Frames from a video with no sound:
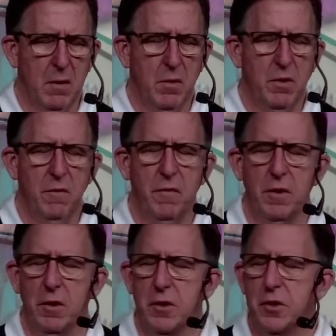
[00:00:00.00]
And when you
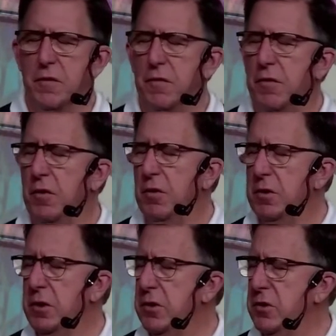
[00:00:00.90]
feel that
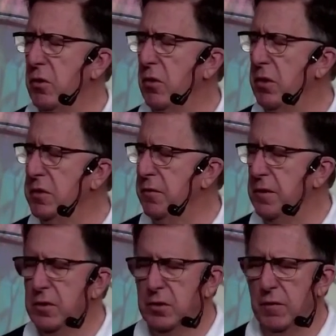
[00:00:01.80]
your soul is
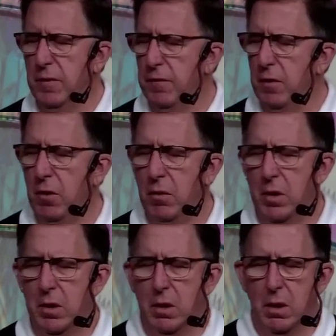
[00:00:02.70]
filled to
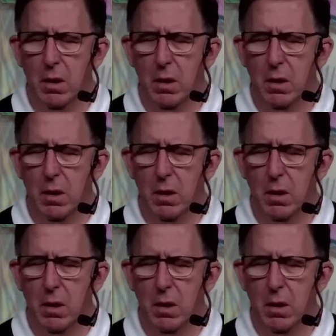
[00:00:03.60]
overflowing,